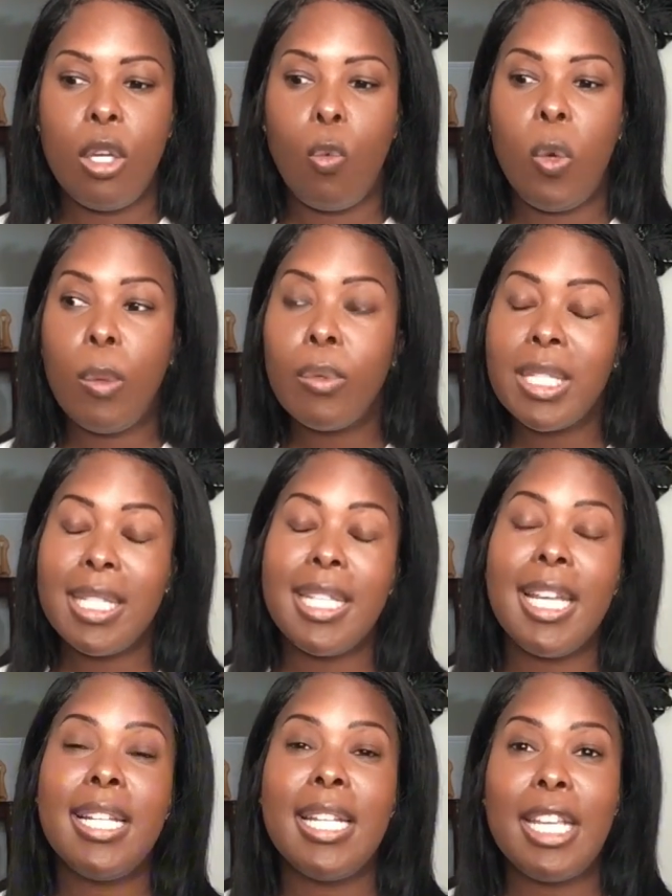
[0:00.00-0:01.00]
we will
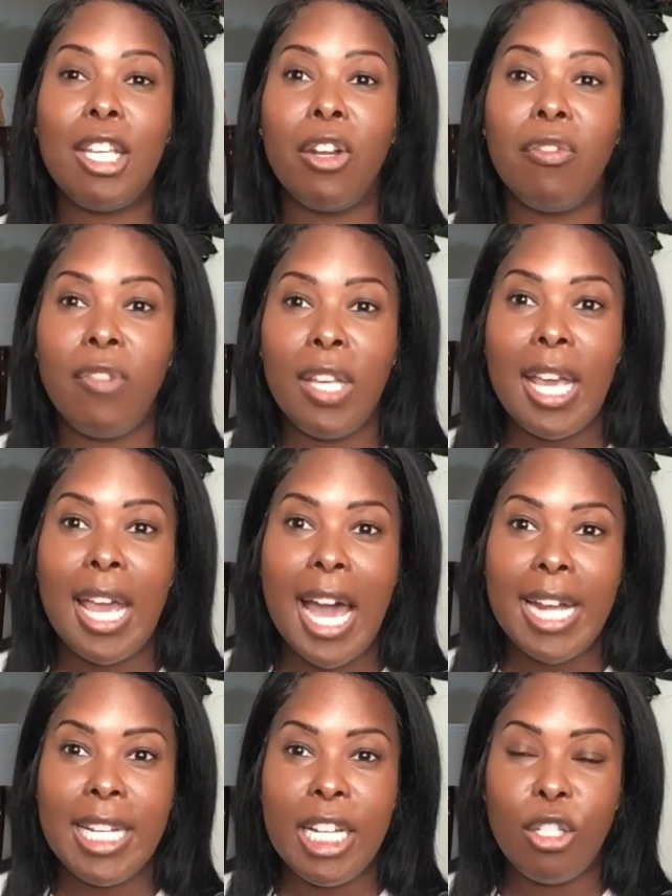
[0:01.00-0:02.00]
send your VA
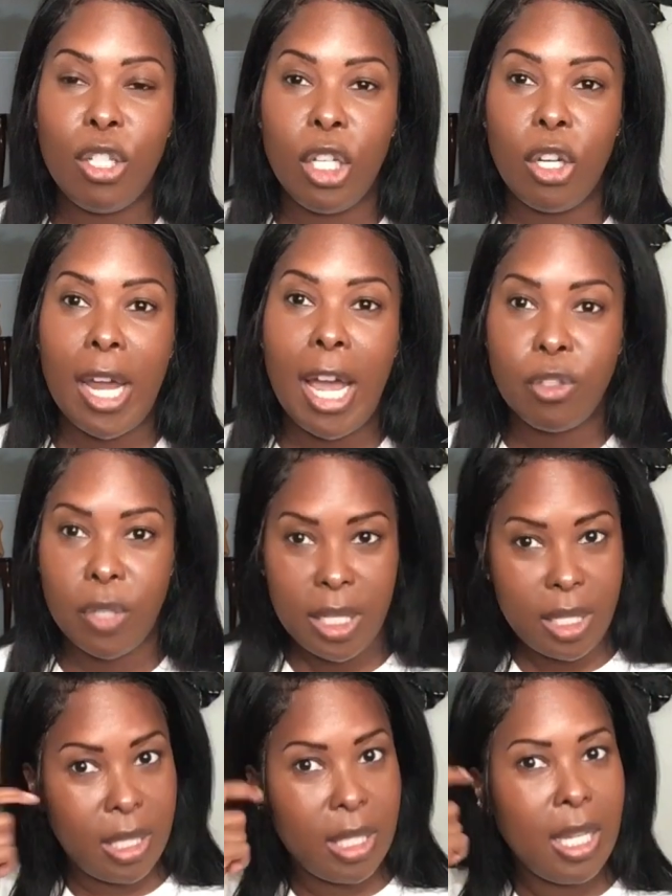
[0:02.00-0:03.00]
ID to your
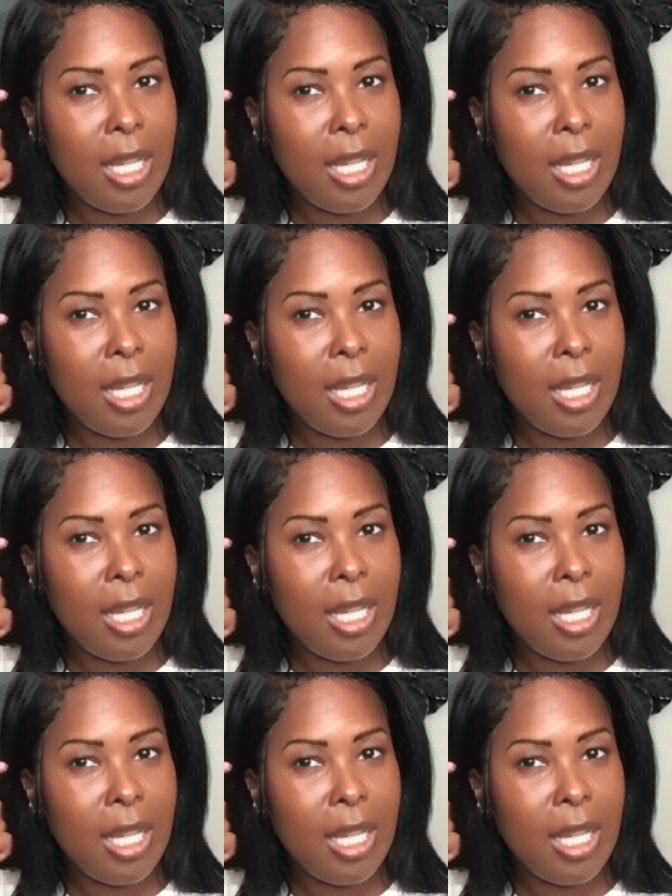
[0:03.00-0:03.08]
address.